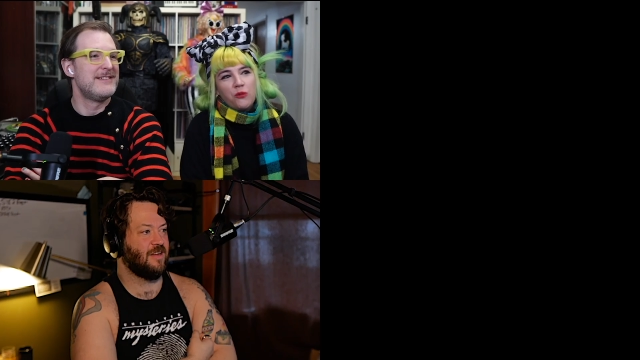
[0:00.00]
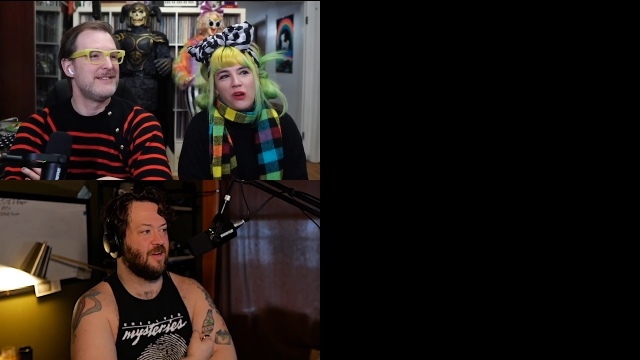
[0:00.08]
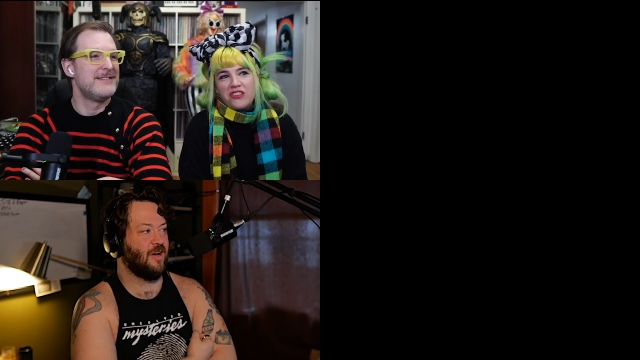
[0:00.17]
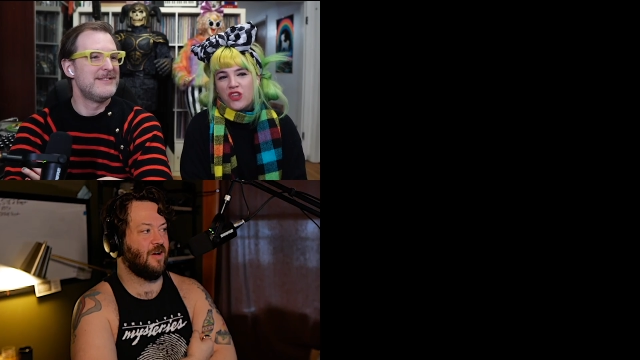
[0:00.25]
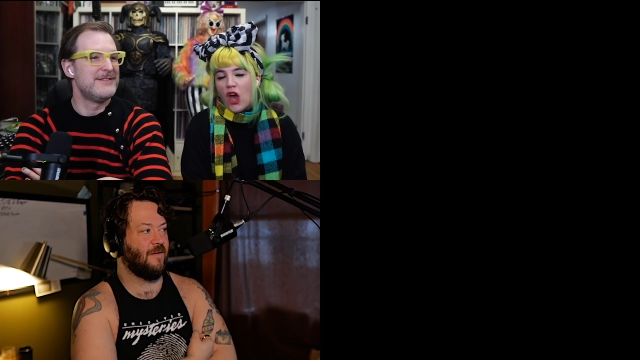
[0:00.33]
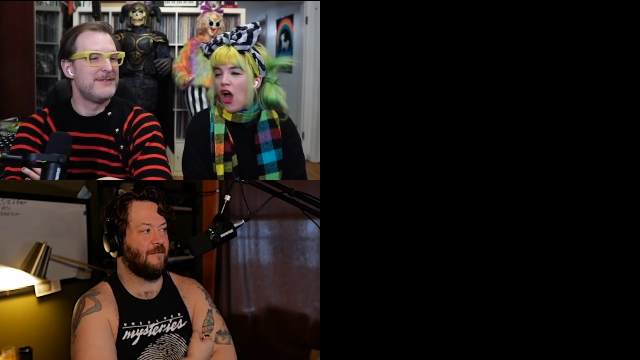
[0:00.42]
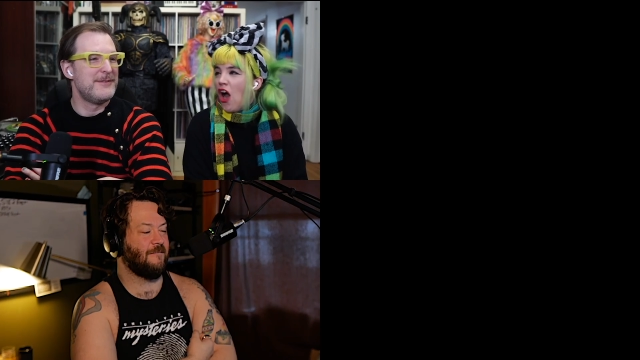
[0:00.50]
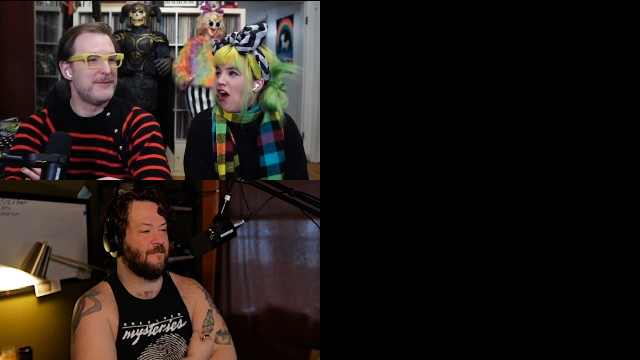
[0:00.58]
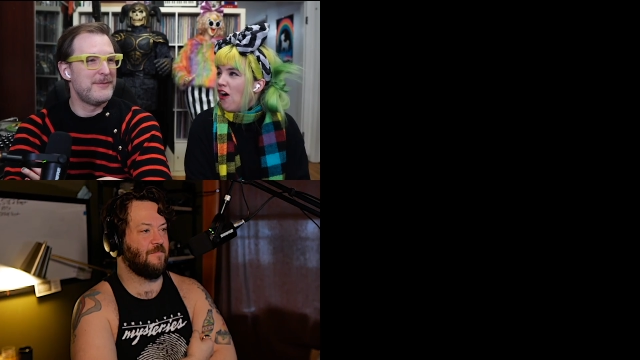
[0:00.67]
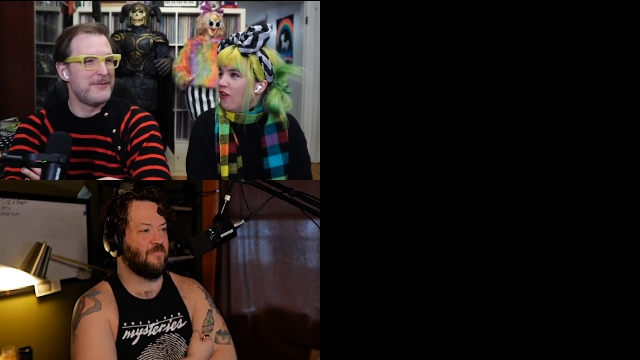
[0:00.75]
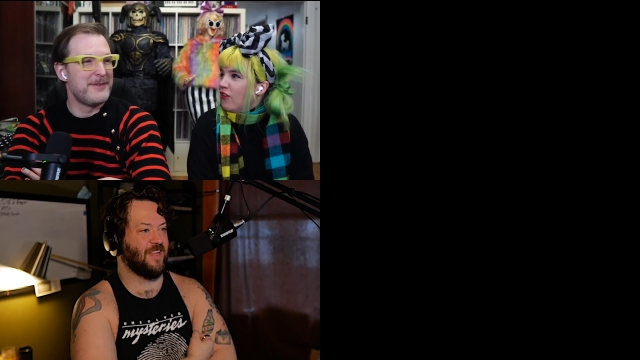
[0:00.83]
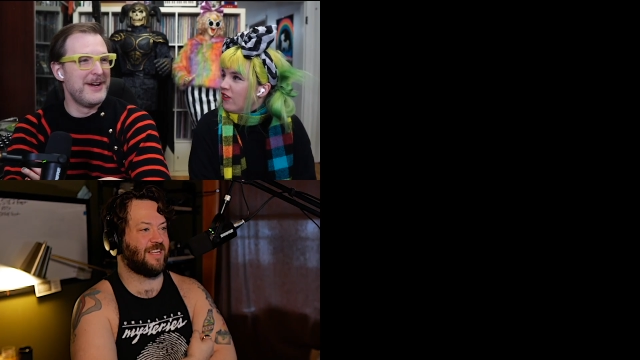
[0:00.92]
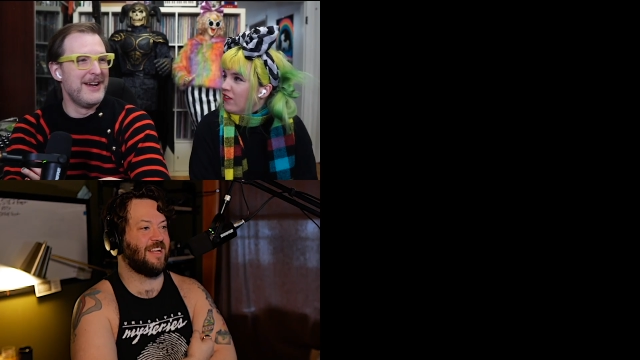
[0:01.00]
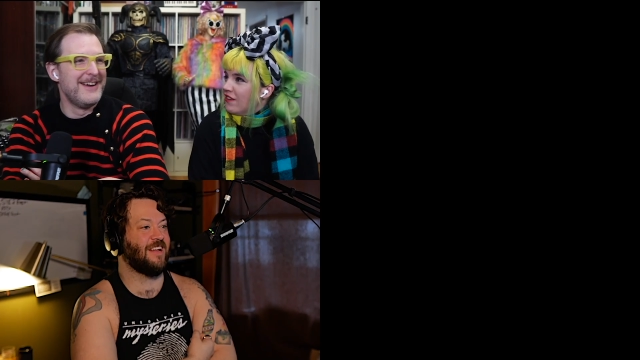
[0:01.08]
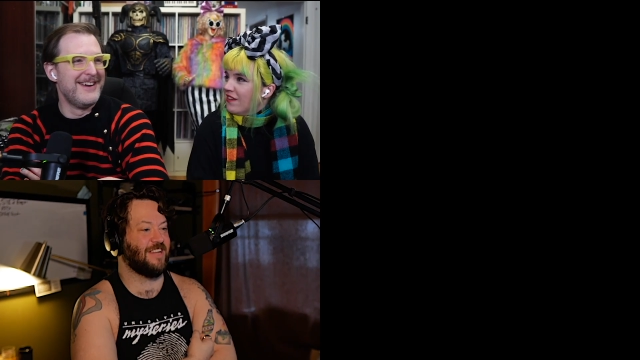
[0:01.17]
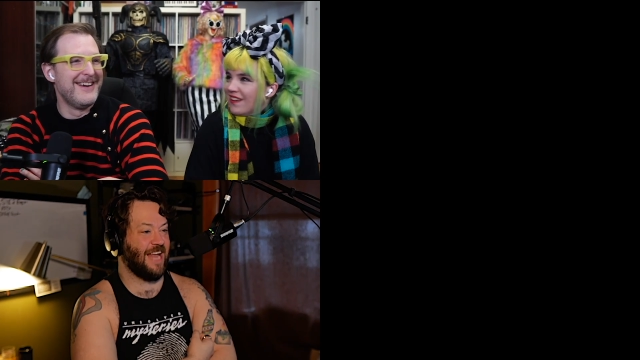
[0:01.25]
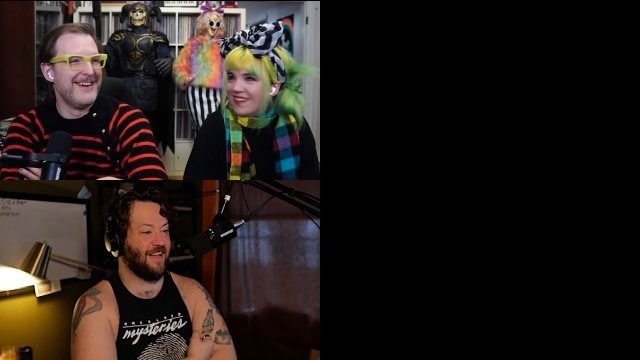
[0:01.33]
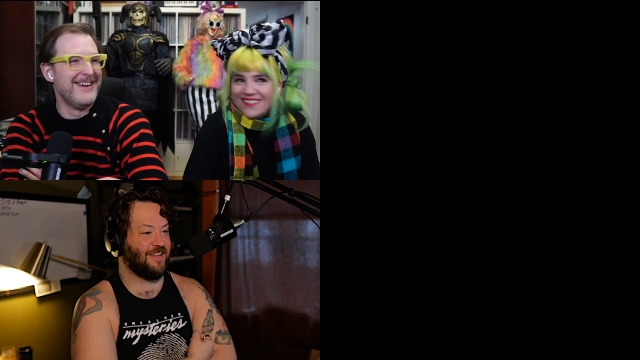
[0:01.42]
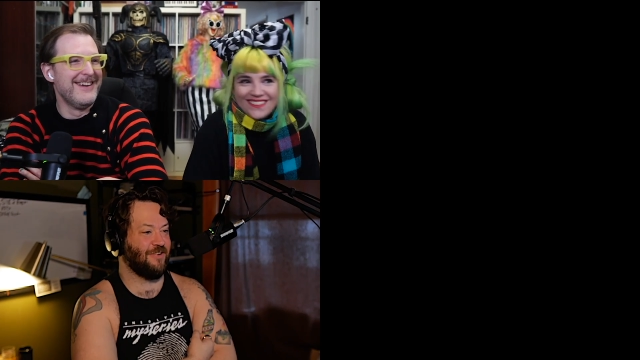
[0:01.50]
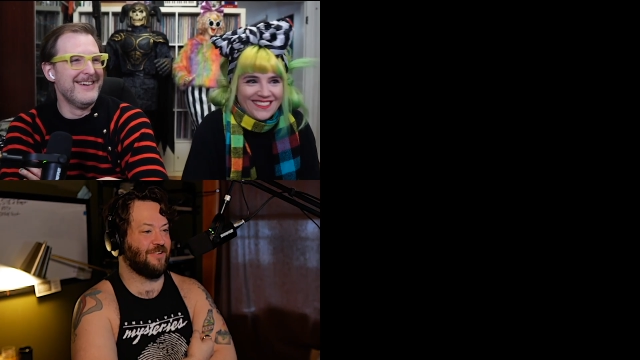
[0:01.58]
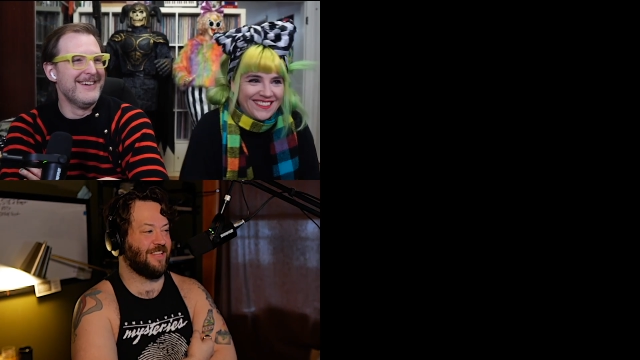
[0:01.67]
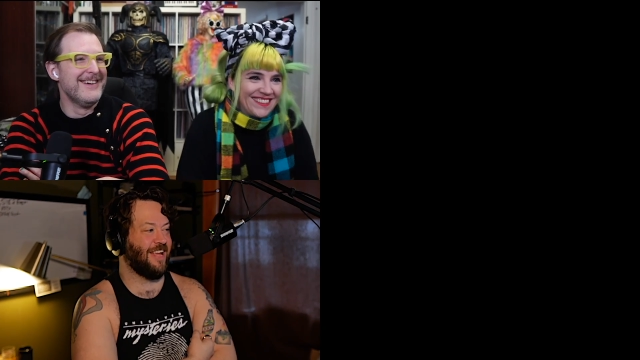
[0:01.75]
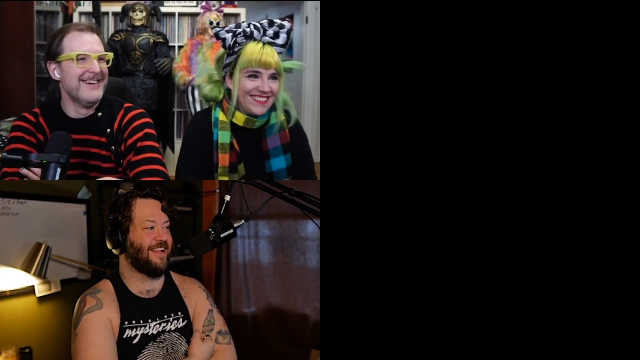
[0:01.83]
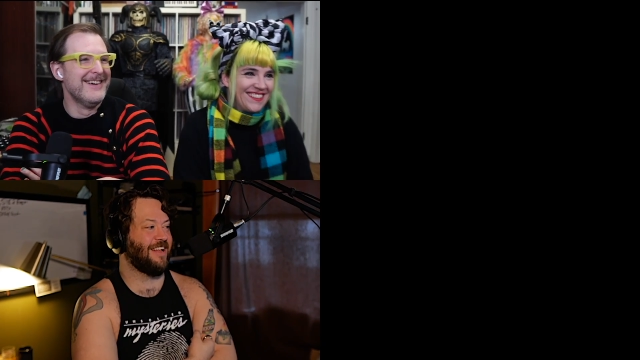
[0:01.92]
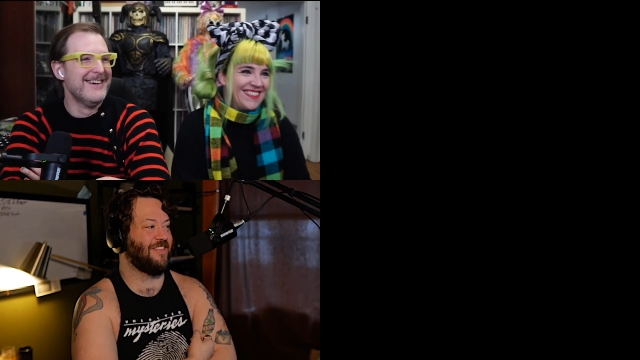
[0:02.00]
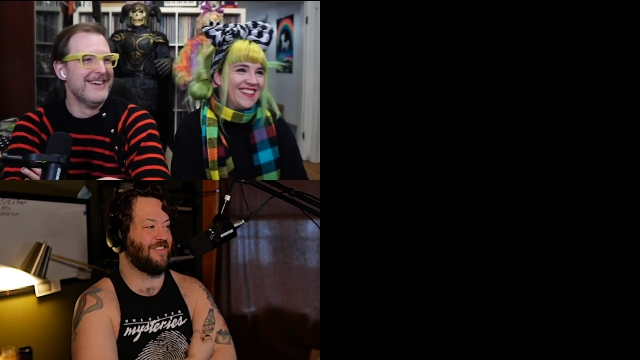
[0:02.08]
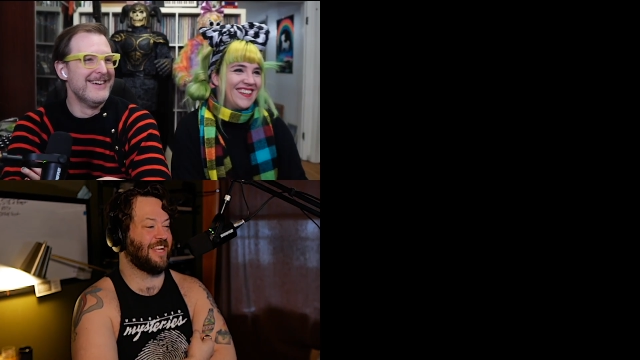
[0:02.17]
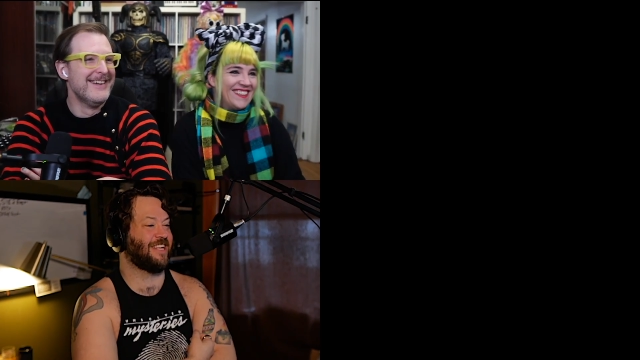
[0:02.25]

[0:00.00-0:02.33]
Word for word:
Speaker 1: went to hell. This,
Speaker 2: yeah, dude, this, this